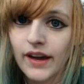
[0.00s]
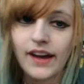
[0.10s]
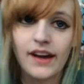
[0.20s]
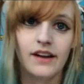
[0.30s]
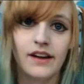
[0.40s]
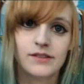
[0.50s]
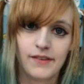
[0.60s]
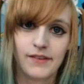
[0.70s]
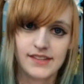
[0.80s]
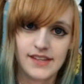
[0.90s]
Okay, so
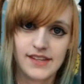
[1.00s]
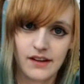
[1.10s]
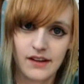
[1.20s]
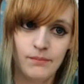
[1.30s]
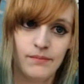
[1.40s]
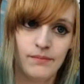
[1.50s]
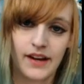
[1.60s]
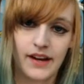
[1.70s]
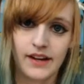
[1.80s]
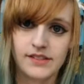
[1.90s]
if I see him,
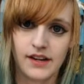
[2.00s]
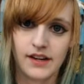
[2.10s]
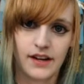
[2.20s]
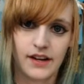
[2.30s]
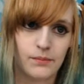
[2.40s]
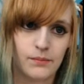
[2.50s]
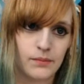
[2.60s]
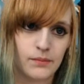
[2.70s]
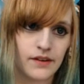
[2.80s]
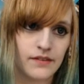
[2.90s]
I guess I gotta deny him,
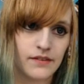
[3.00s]
probably.